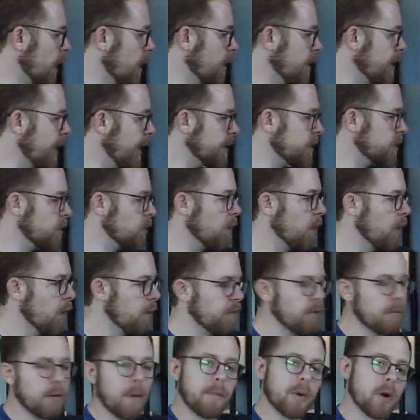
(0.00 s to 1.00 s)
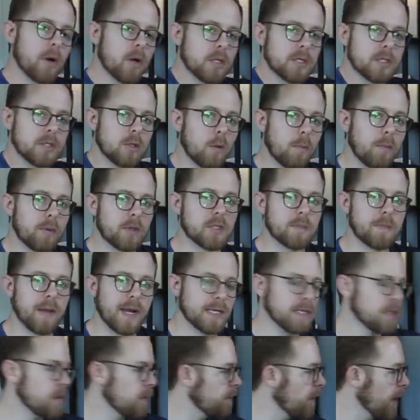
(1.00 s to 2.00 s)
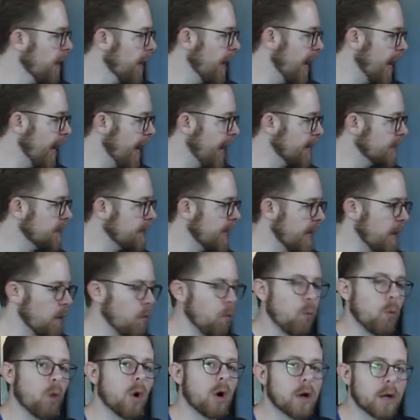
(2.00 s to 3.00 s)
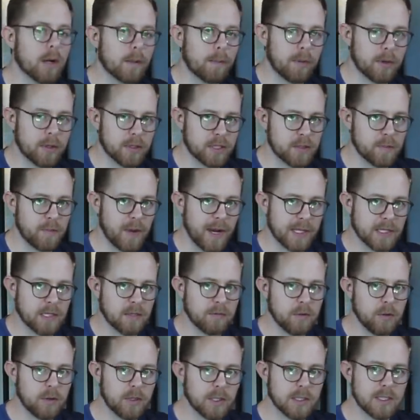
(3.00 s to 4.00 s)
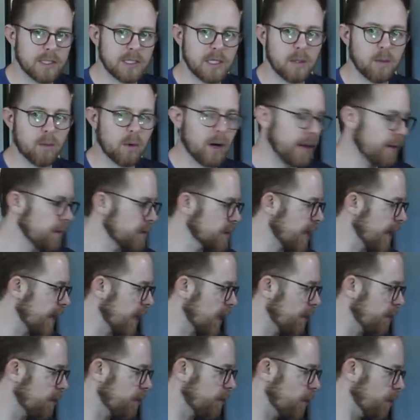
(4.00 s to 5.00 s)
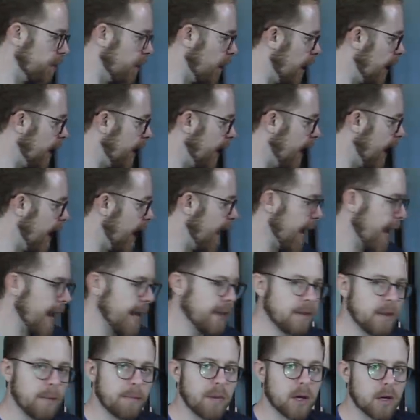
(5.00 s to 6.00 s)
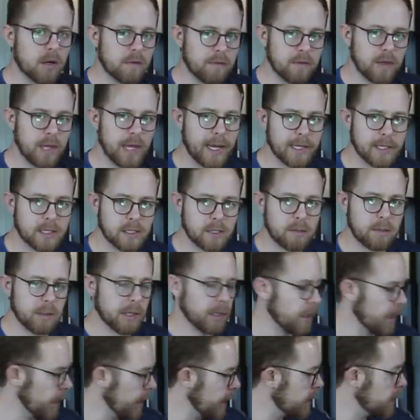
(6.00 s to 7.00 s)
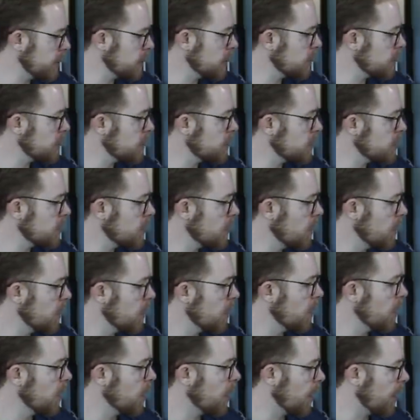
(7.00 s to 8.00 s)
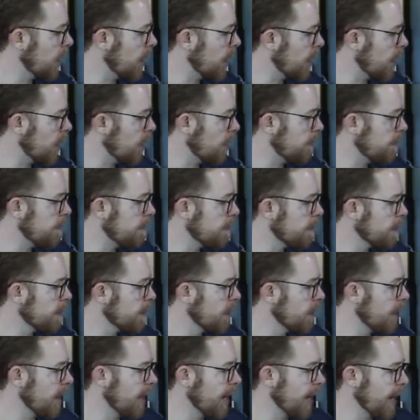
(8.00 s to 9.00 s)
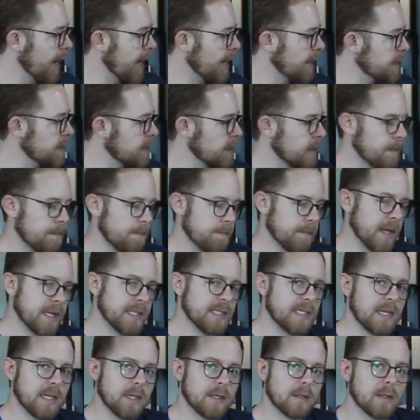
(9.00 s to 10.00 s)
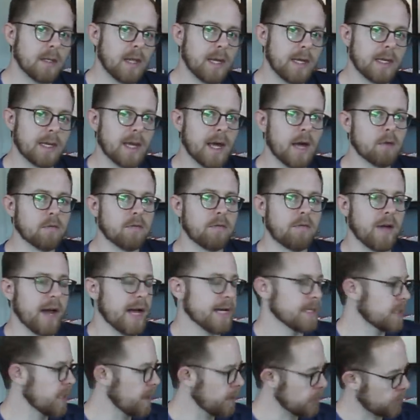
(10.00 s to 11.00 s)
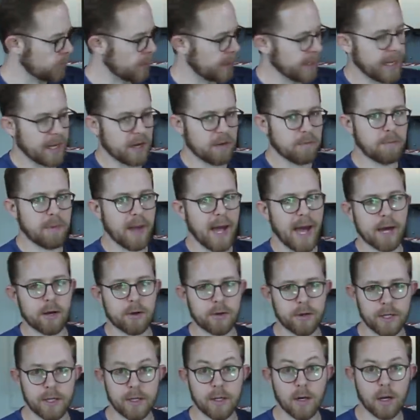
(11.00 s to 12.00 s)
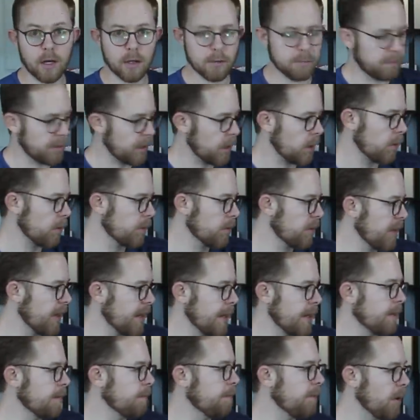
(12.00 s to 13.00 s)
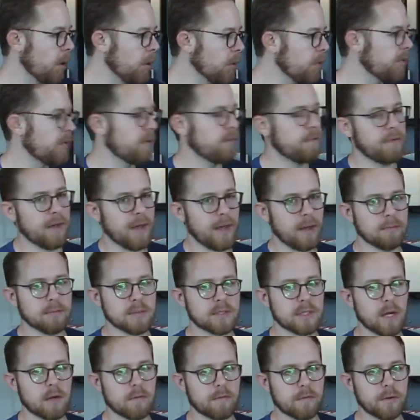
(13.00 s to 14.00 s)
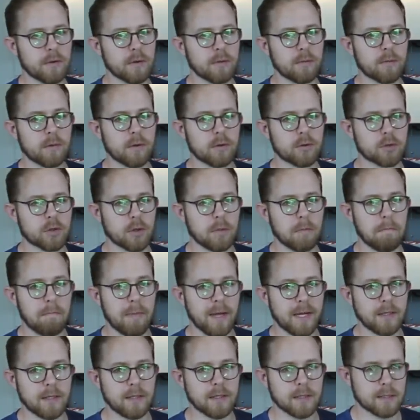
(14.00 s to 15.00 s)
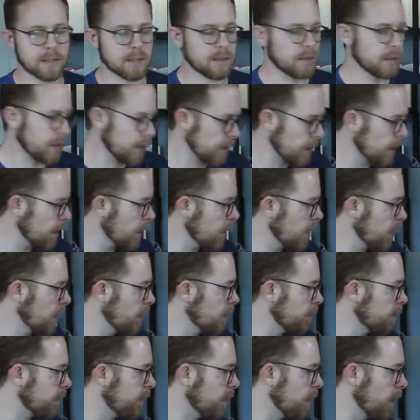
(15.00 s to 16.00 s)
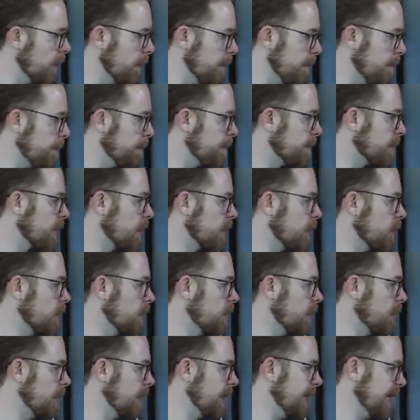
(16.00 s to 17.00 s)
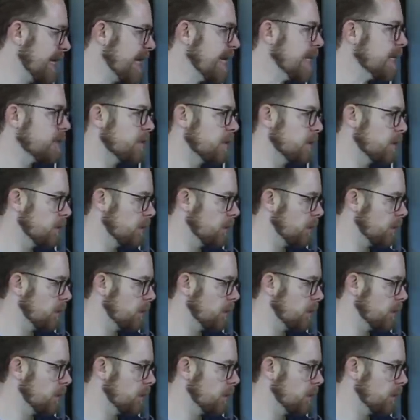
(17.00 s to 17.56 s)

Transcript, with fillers: Yeah, so from a personal perspective and a work perspective, you can see where I was kind of coming from. I had the butterfly experience, and I didn't like how fast I was running out of battery on both, and both of them suffered tremendously from heat.